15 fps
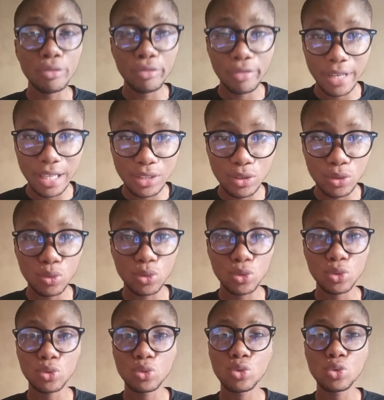rice, or you want to
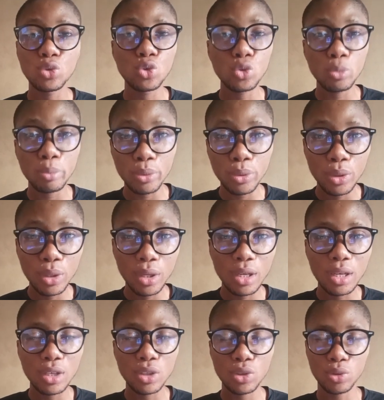cook soup.
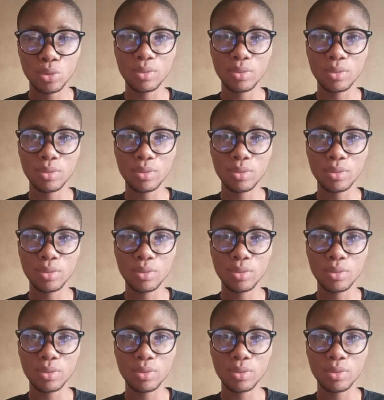You know,